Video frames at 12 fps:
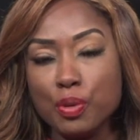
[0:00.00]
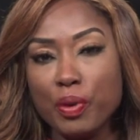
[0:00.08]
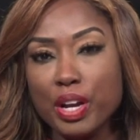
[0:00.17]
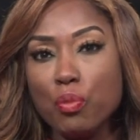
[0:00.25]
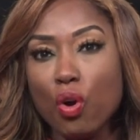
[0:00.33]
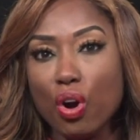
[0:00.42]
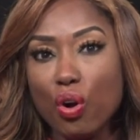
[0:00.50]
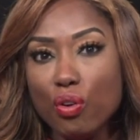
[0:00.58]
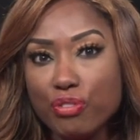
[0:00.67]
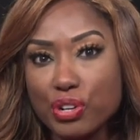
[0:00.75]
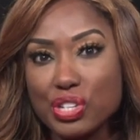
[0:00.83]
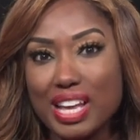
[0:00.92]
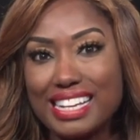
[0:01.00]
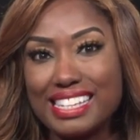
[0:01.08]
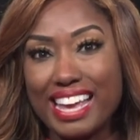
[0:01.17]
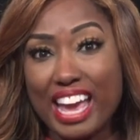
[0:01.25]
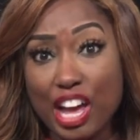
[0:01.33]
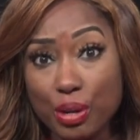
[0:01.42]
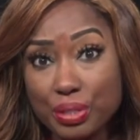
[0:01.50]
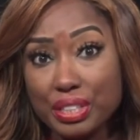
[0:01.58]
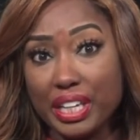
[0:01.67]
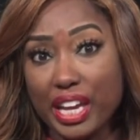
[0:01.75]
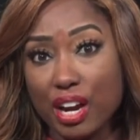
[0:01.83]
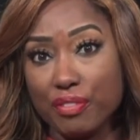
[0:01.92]
bring more oversight to elderly
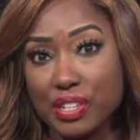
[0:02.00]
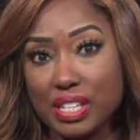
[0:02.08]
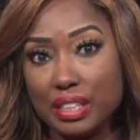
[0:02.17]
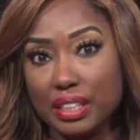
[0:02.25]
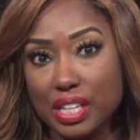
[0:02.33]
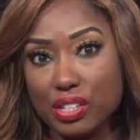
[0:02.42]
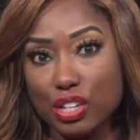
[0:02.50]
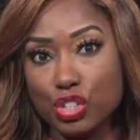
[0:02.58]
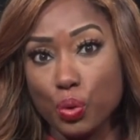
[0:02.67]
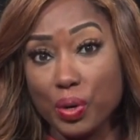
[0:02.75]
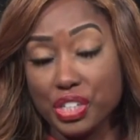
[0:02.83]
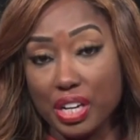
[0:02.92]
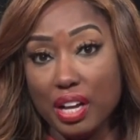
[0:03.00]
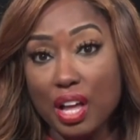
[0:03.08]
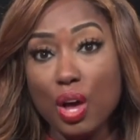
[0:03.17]
care facilities in Georgia.